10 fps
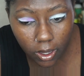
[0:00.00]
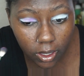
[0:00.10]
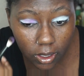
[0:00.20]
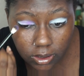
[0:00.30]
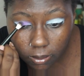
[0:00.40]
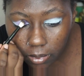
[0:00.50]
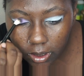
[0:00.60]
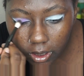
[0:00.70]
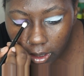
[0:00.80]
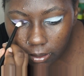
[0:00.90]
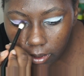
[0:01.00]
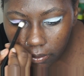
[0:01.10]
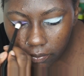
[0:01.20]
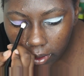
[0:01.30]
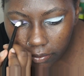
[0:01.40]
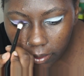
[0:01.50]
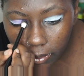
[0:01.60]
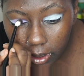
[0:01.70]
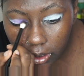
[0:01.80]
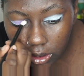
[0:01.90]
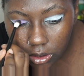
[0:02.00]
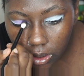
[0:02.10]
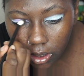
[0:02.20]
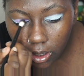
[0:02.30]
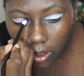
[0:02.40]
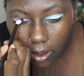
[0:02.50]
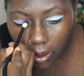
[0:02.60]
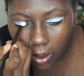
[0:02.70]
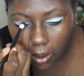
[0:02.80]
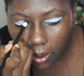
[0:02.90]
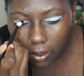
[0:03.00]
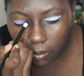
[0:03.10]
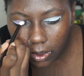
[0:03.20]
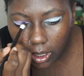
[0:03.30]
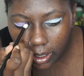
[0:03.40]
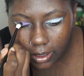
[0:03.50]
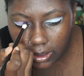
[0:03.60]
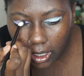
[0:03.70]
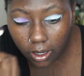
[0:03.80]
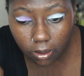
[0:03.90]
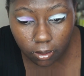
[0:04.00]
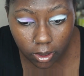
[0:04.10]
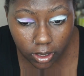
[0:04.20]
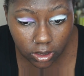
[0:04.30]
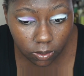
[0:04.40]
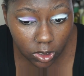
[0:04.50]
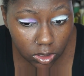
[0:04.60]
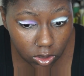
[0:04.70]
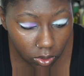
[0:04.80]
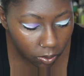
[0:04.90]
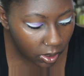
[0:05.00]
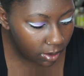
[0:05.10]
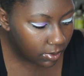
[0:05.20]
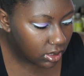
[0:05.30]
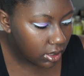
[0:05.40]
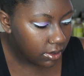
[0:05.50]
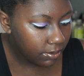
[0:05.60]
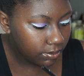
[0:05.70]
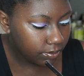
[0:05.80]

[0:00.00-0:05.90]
And yes, I'm putting it on with a fluffy brush because I don't want it to be too pigmented.